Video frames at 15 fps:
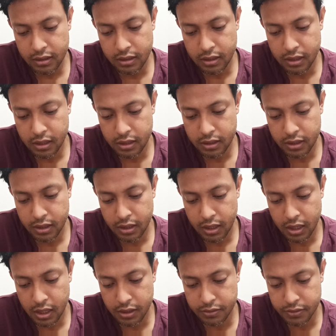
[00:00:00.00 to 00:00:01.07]
uh,
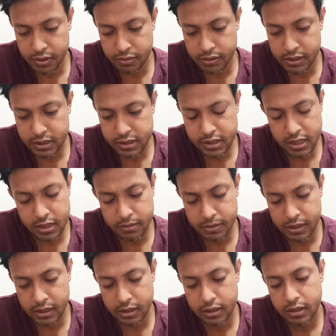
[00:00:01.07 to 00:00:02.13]
how do I really say it,
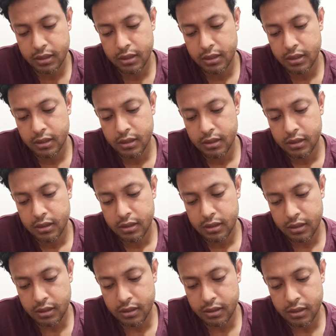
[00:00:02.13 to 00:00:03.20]
but like
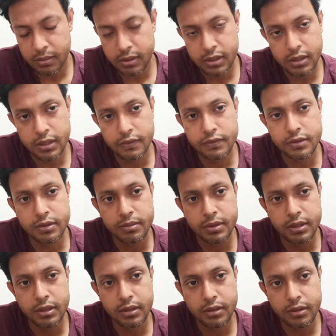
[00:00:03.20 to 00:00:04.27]
yeah, I mean it gives
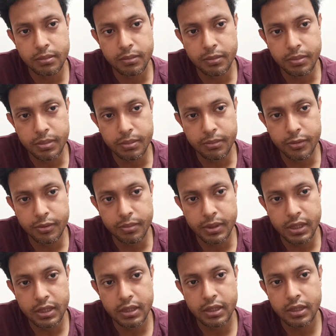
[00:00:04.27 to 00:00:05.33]
me the
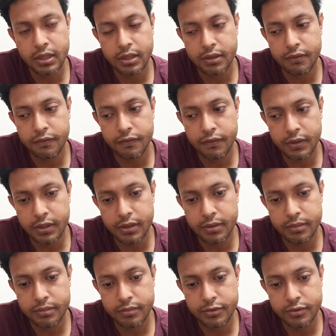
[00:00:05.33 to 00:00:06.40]
mobility, the
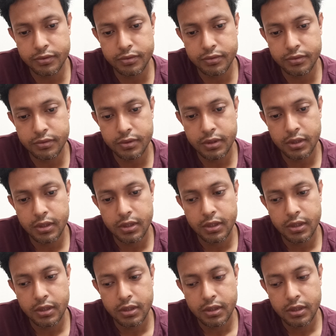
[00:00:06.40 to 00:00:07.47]
freedom to
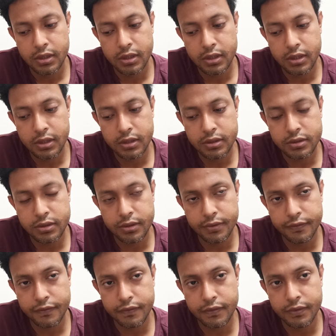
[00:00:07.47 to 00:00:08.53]
sort
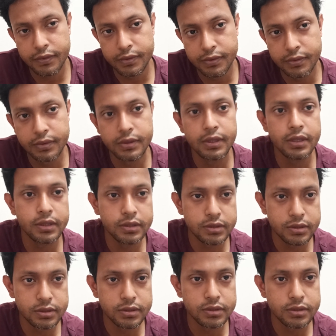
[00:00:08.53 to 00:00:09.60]
of do
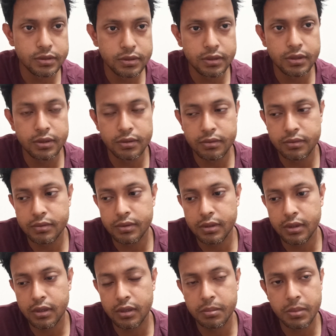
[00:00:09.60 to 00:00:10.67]
things
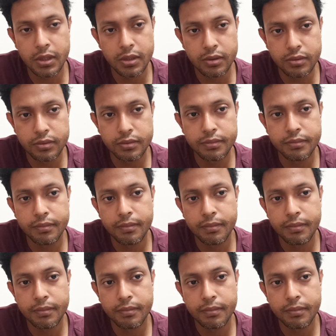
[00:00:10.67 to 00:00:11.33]
on my own.